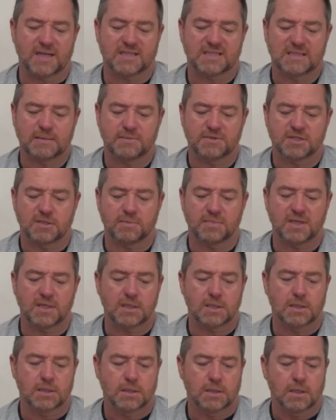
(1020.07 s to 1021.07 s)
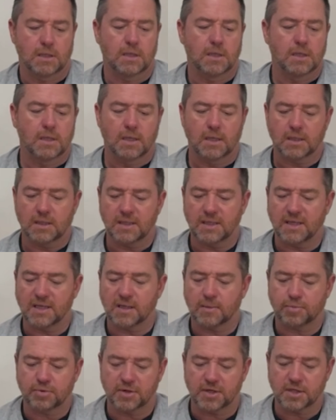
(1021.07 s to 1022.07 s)
seems to be cleaning
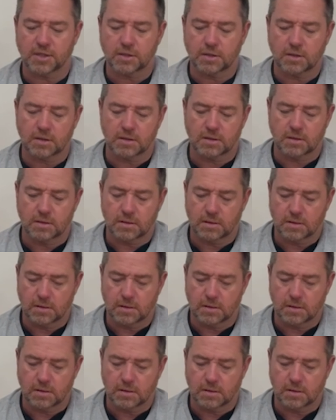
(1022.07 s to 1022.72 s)
up pretty good.